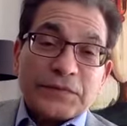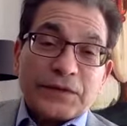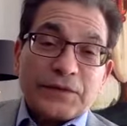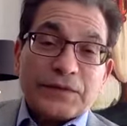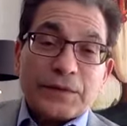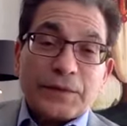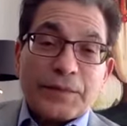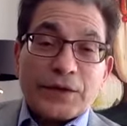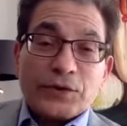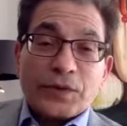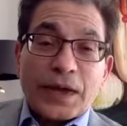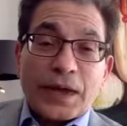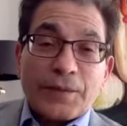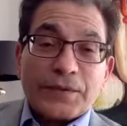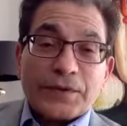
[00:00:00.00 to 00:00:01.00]
if they're meant
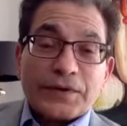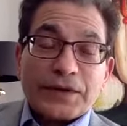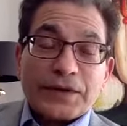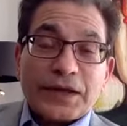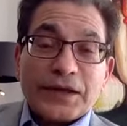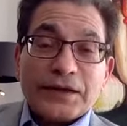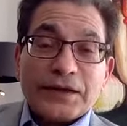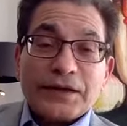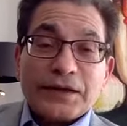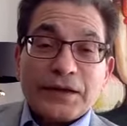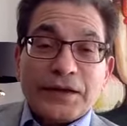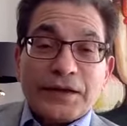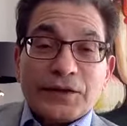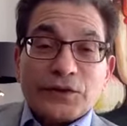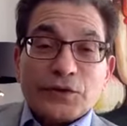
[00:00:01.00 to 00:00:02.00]
to happen, and
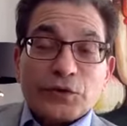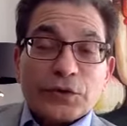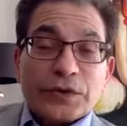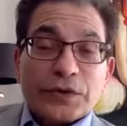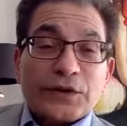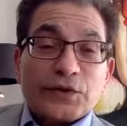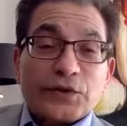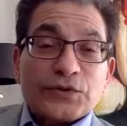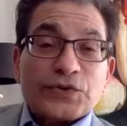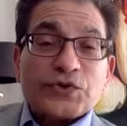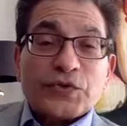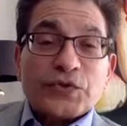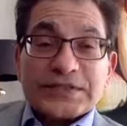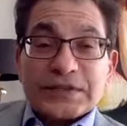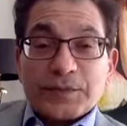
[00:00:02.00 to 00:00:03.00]
not to get too
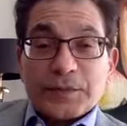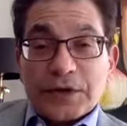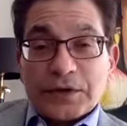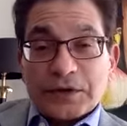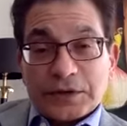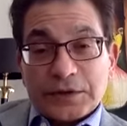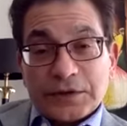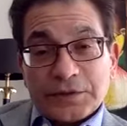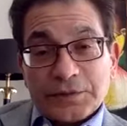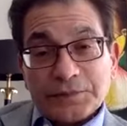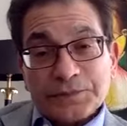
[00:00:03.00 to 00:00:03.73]
stressed about it.